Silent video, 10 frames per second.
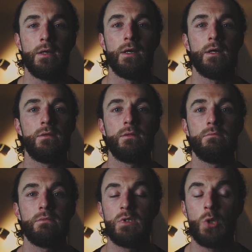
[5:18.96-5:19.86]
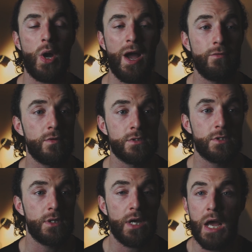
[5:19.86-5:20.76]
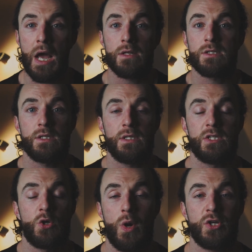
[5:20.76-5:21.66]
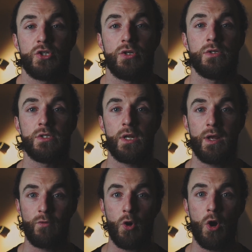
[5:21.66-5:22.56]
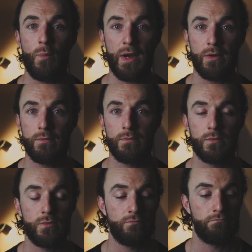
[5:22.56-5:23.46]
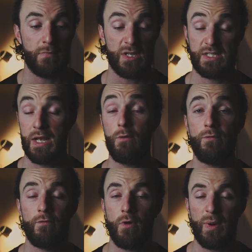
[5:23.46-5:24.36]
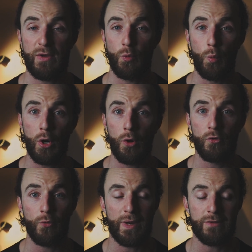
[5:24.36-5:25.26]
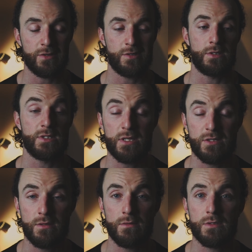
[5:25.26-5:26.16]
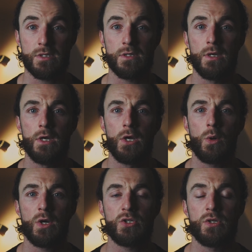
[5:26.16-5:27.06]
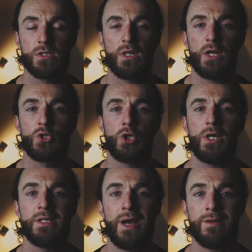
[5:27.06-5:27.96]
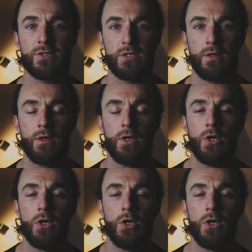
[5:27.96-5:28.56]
and not having to answer these questions that I've got about myself, about the world, about this existence, questions that I try to answer